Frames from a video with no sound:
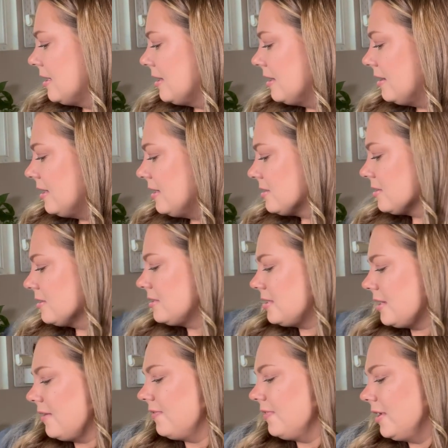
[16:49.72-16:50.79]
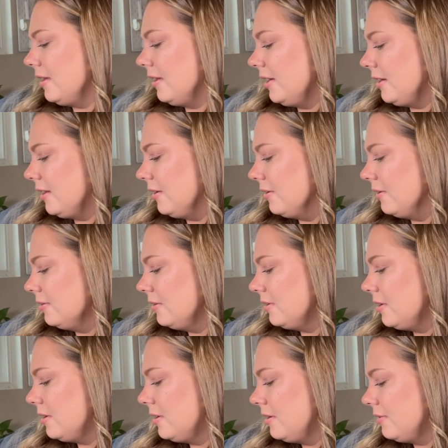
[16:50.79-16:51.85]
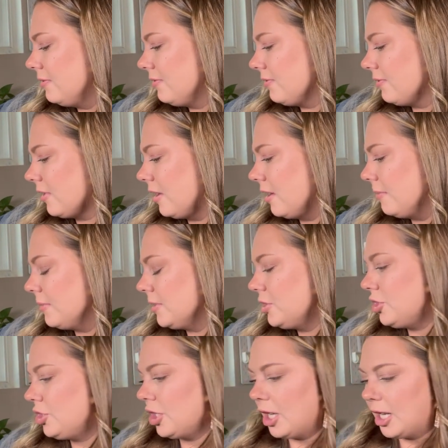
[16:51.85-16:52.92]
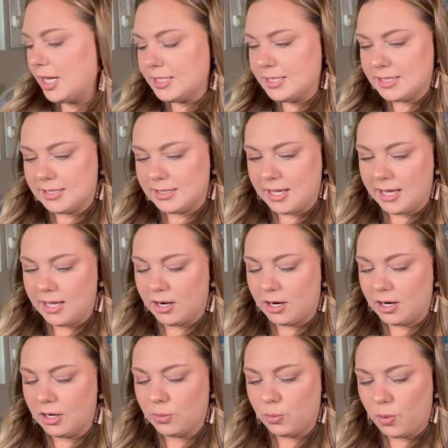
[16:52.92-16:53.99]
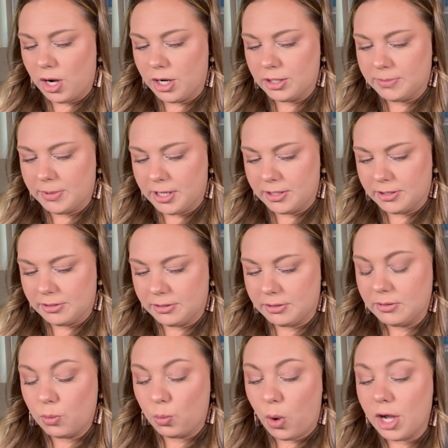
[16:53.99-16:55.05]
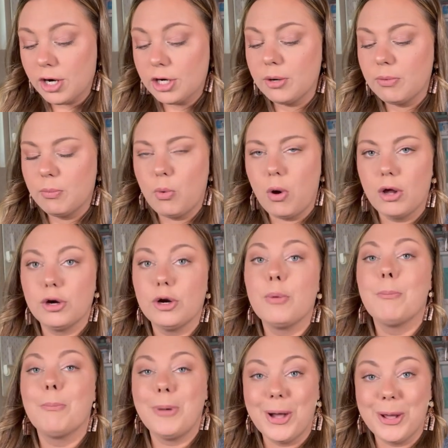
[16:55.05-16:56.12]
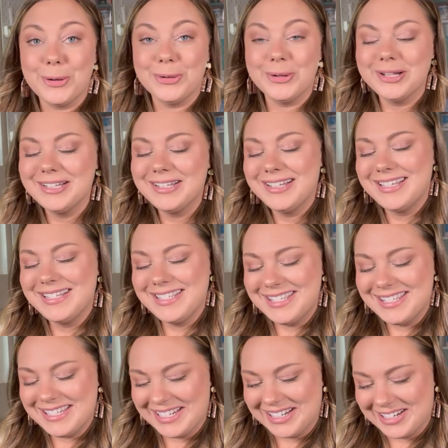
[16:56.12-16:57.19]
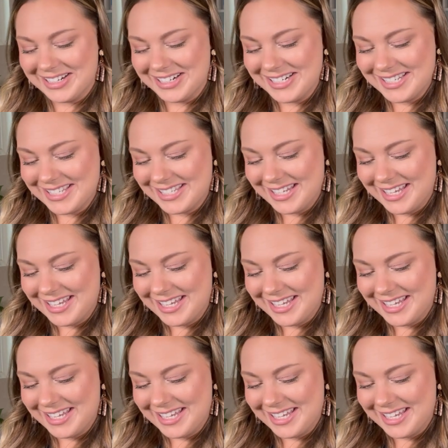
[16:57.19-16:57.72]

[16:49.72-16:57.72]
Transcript: These are definitely new from Jot. They are water bottle, water, water bottle stickers.